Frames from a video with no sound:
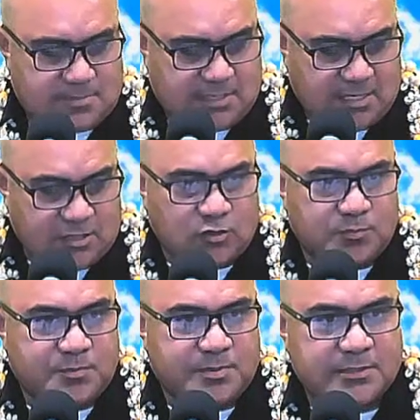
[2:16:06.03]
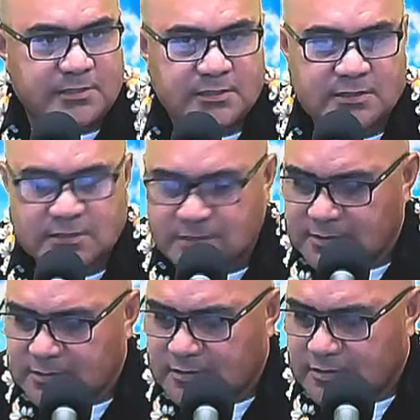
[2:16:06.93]
And I hope
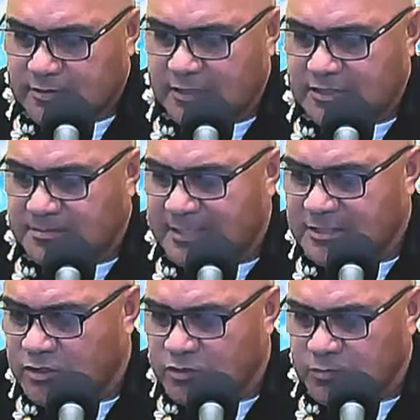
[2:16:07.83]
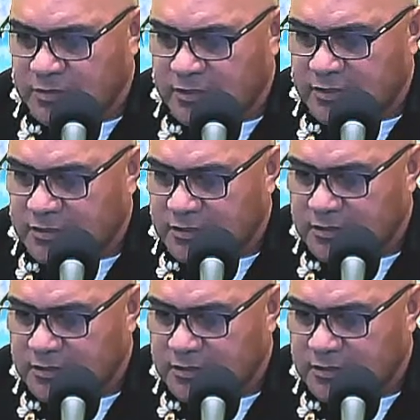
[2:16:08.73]
this message will